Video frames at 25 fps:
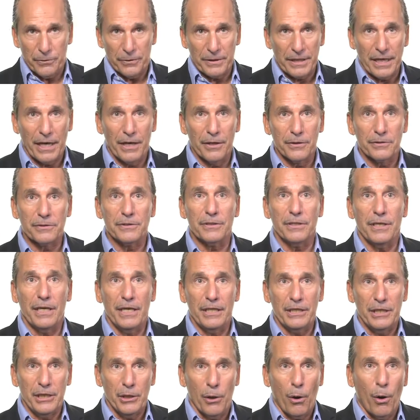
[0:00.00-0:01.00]
account
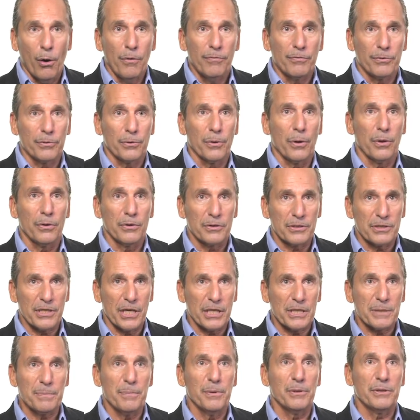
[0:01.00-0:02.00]
in the overall
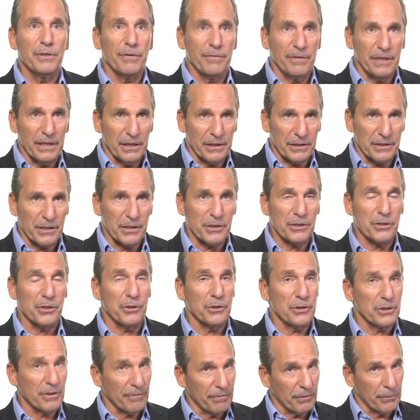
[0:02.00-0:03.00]
assessment of the
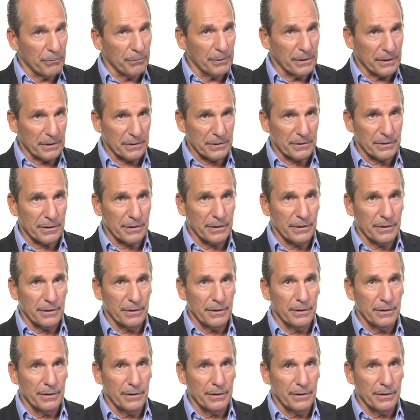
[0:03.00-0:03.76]
existence of the risk.